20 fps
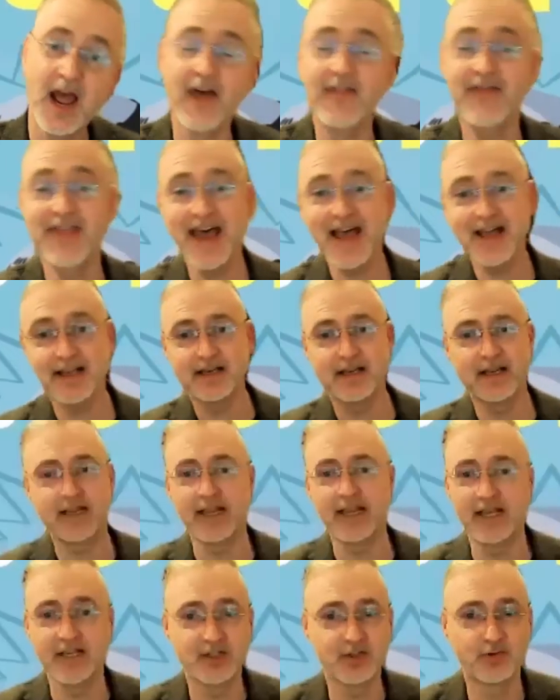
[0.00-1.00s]
And that
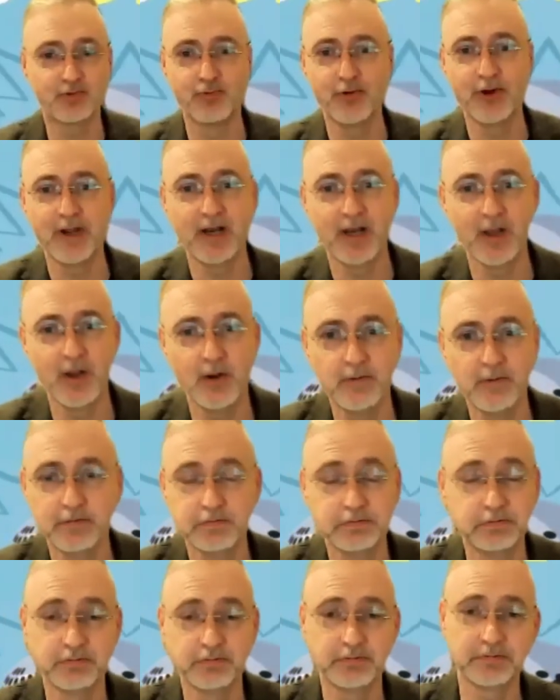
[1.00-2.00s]
is
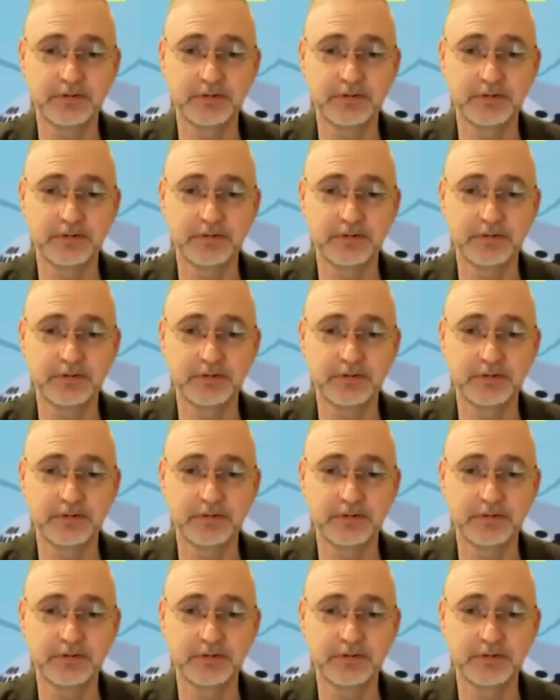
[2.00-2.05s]
really,